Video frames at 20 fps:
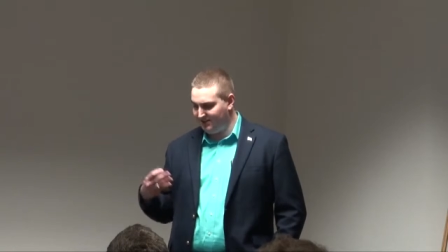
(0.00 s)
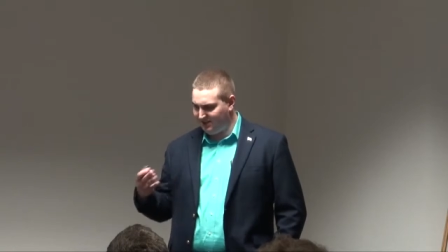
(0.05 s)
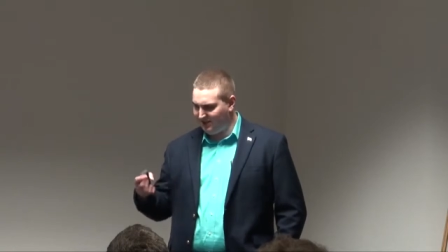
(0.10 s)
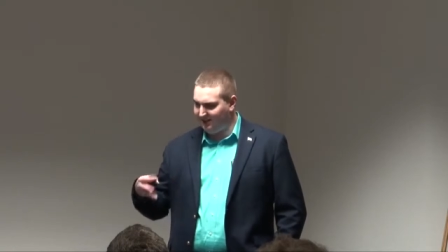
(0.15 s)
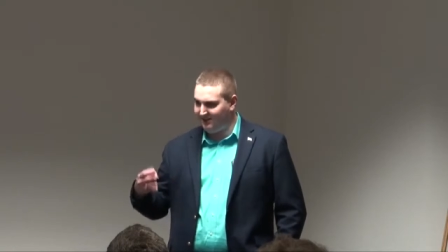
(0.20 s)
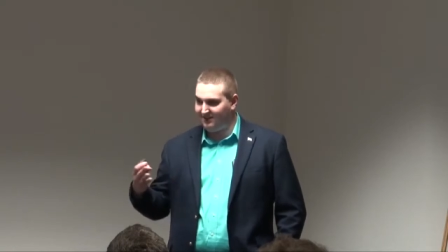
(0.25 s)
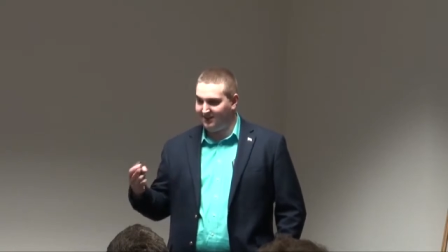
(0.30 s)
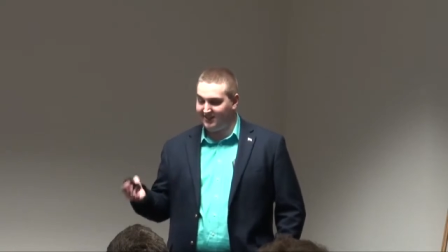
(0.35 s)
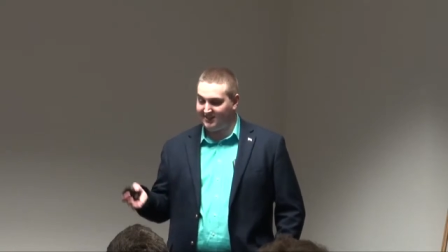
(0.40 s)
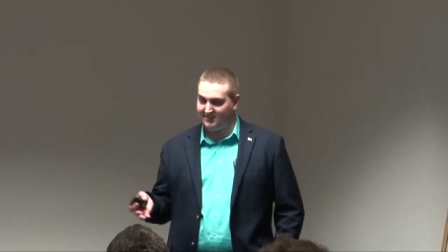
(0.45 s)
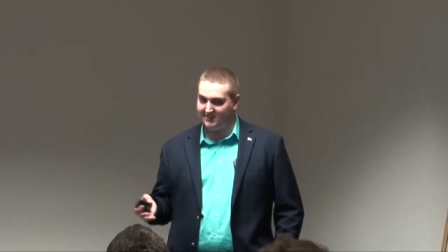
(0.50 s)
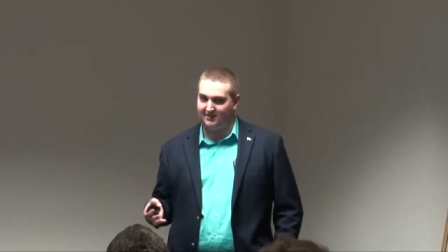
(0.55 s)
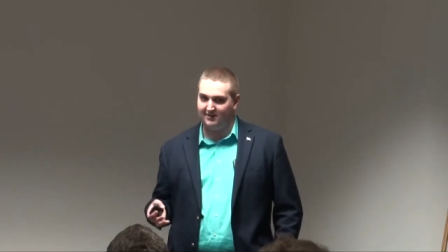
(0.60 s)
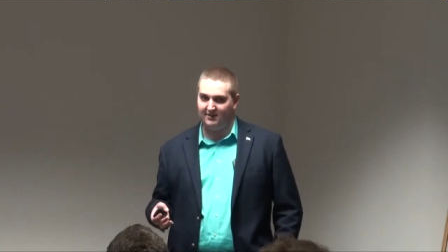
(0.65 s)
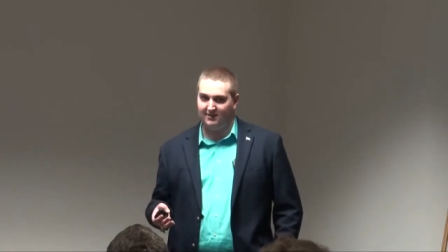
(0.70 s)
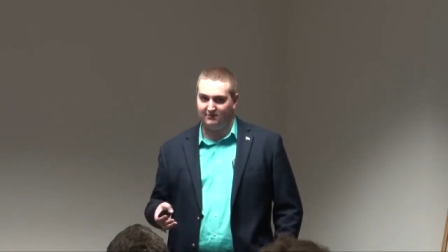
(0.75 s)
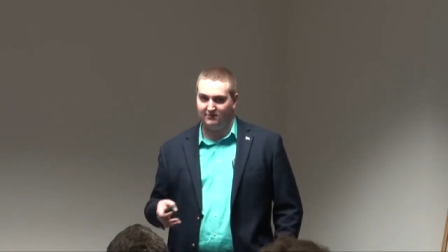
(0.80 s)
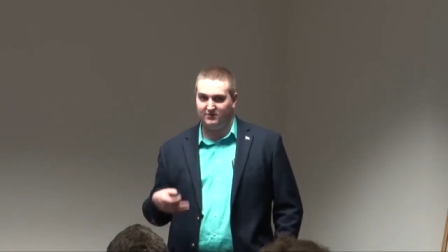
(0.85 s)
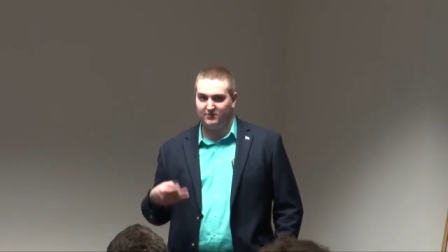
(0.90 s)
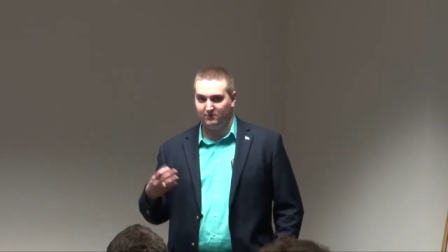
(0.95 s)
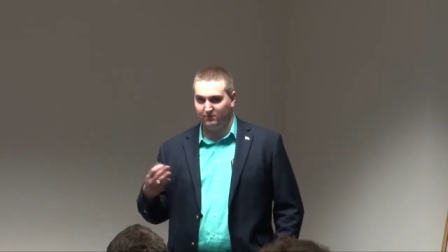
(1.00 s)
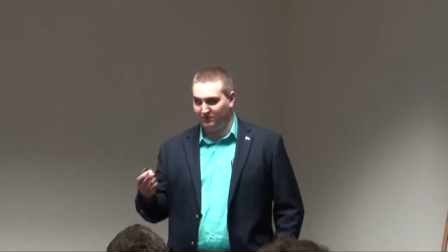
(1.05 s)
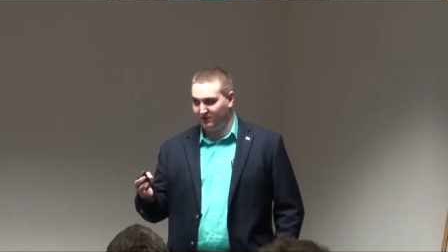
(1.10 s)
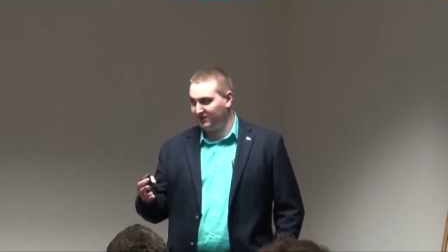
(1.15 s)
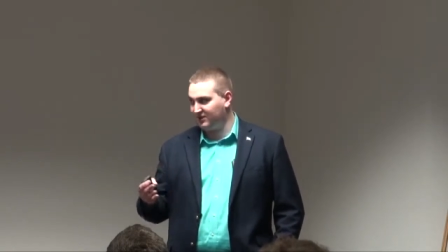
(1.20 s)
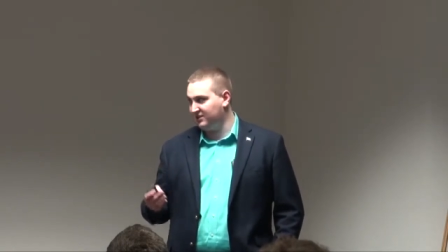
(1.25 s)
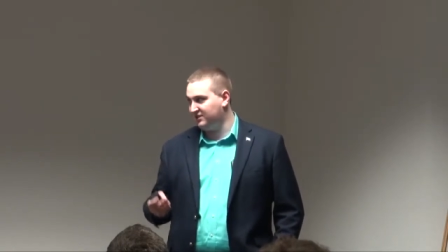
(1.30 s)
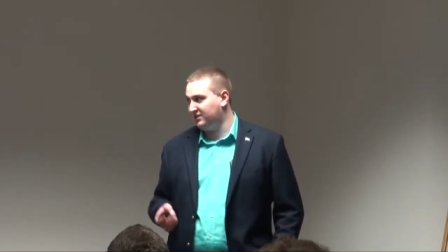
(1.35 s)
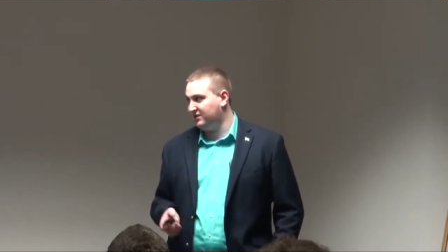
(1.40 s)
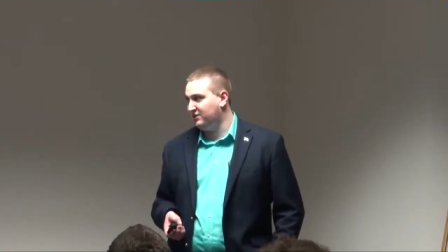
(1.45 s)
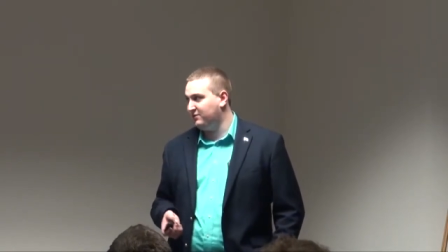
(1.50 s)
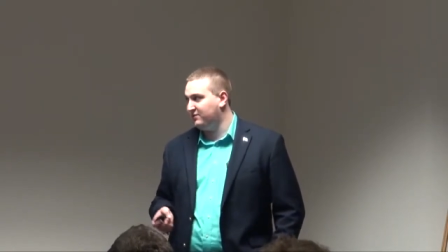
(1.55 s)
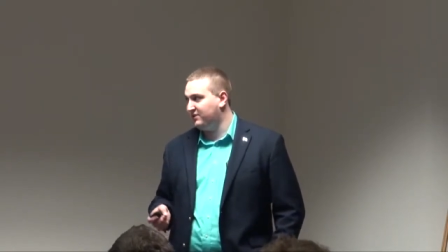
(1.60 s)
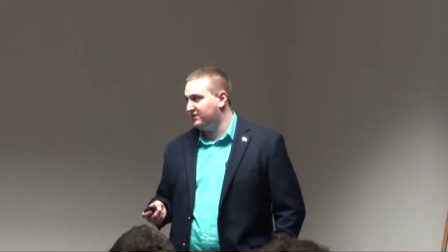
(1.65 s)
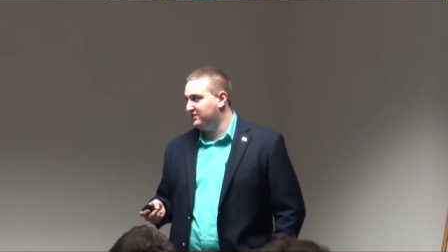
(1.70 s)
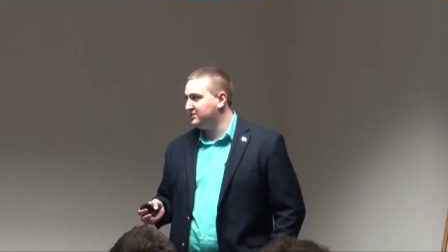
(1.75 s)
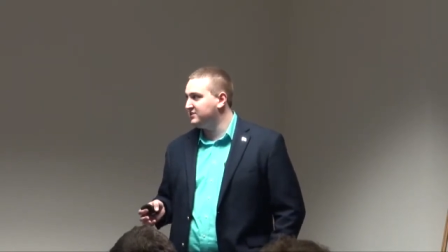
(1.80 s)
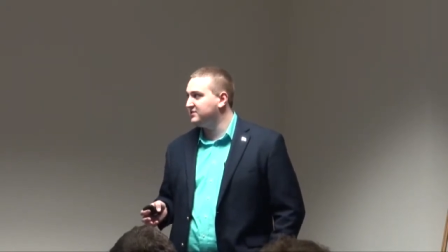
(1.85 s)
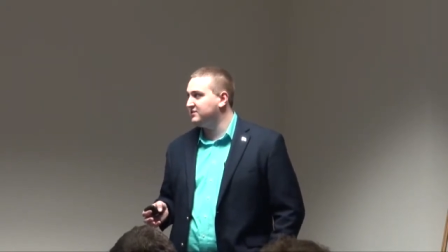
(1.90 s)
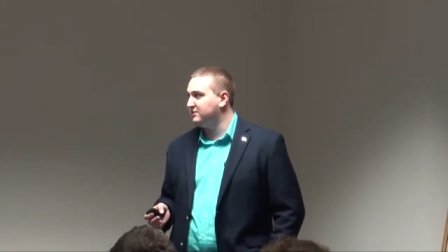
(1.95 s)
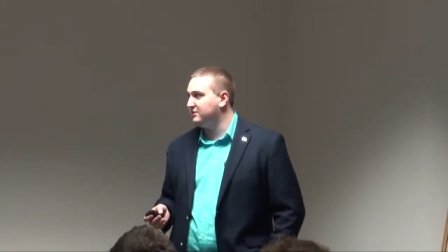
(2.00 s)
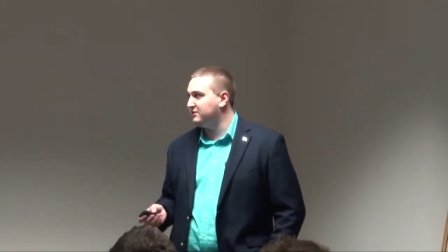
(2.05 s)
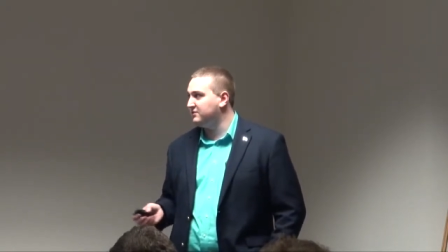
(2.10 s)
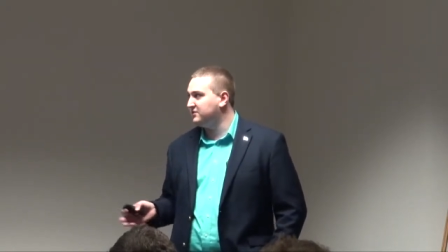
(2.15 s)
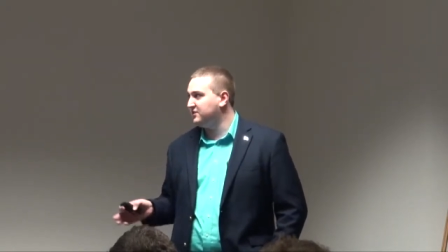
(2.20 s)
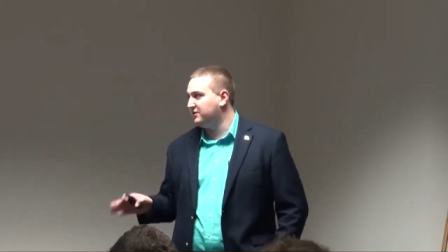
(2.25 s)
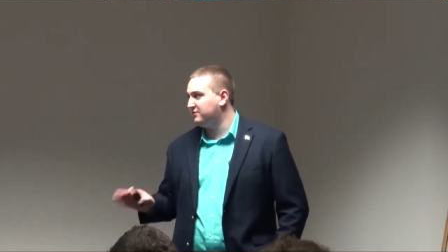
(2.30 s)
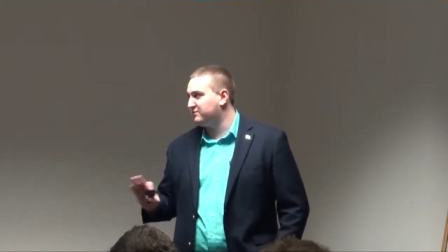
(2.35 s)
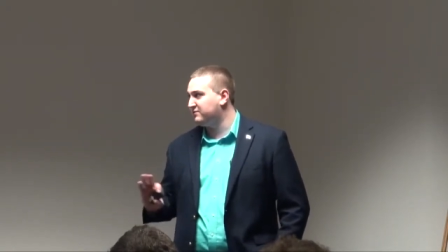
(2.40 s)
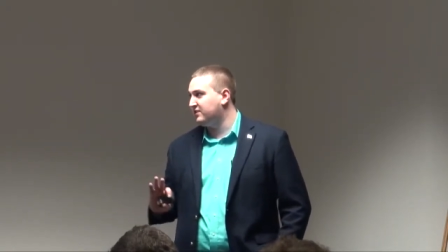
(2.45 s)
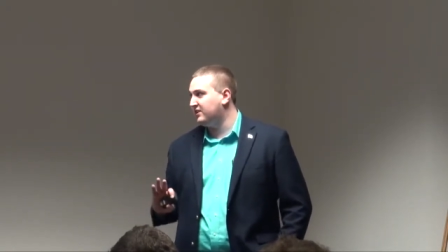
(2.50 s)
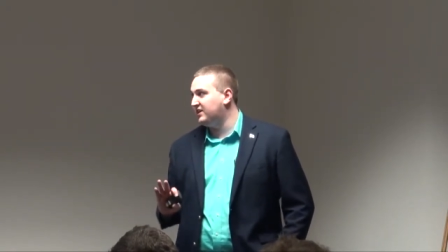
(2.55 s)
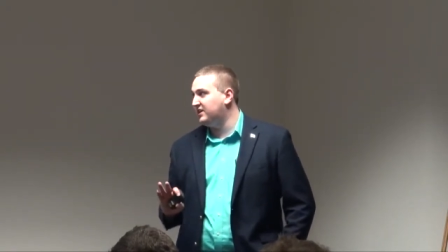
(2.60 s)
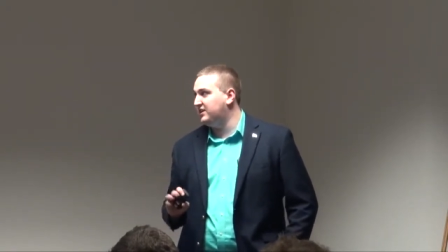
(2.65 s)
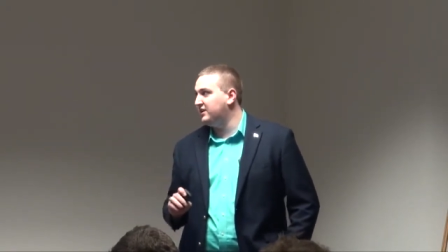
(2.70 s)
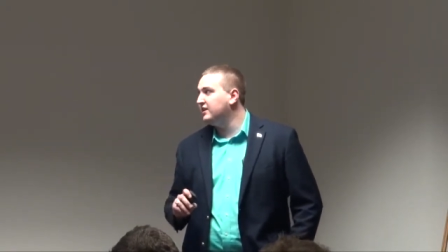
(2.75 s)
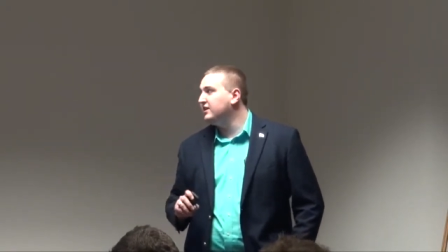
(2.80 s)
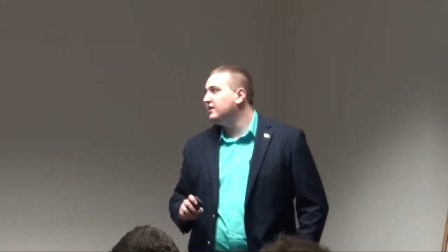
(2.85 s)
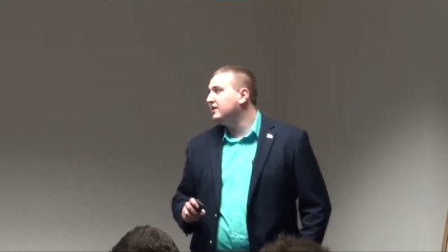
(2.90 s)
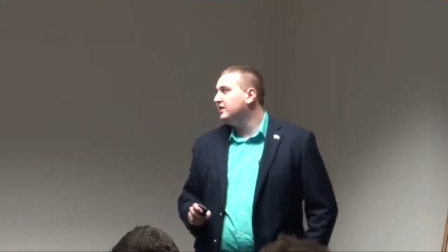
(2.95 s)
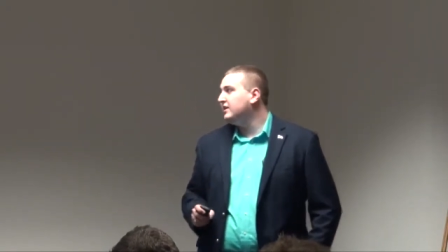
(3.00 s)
at least enough to work at the UN, so you're fine.